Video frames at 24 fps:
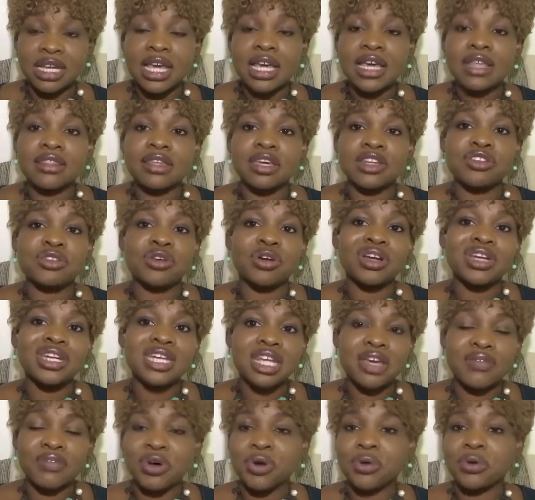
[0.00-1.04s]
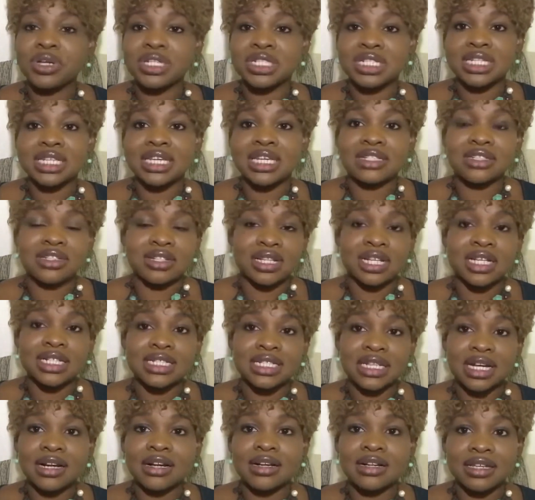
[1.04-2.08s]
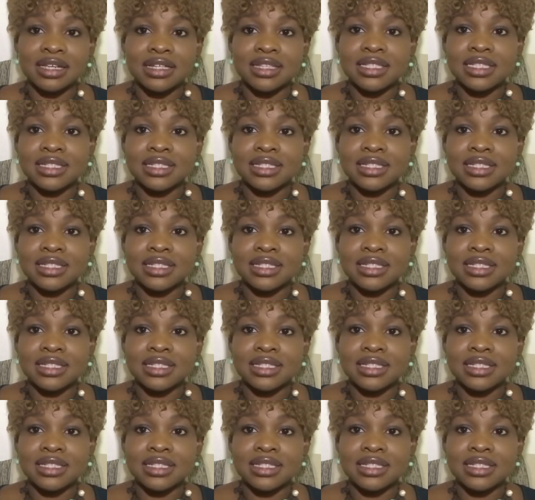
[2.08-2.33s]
then you're never going to get to that target.